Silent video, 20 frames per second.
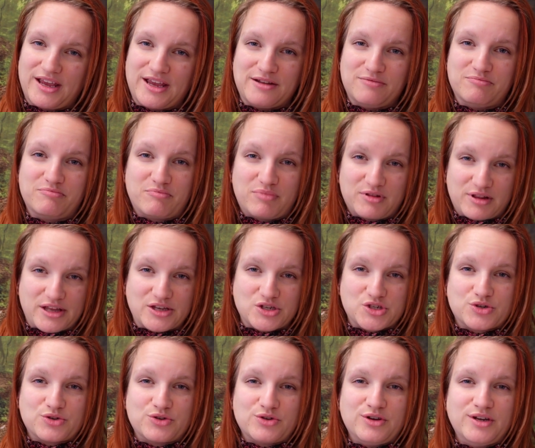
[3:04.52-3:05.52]
in
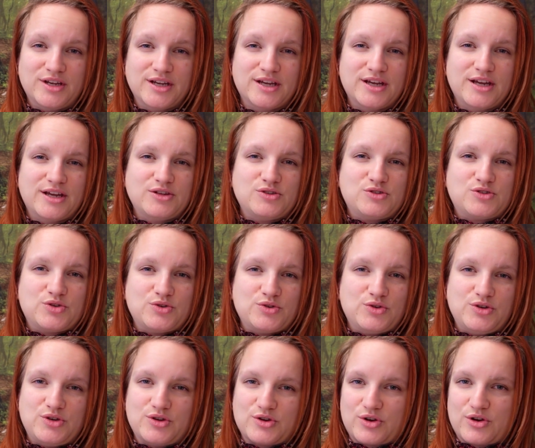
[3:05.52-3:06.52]
pleasure to
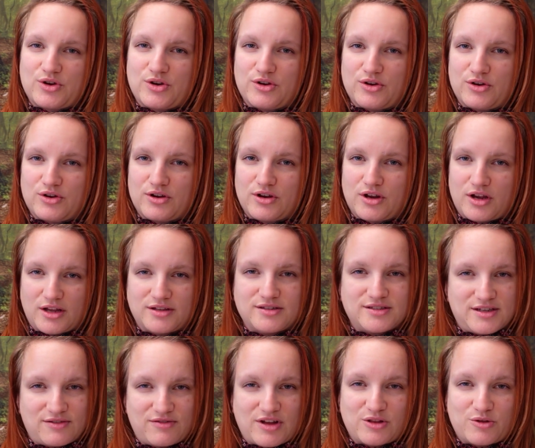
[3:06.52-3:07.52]
your
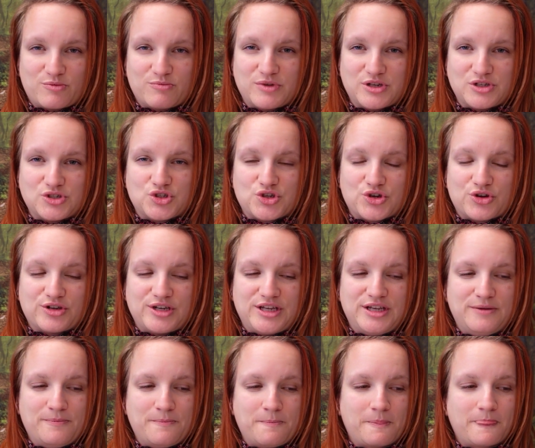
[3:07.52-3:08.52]
development journey.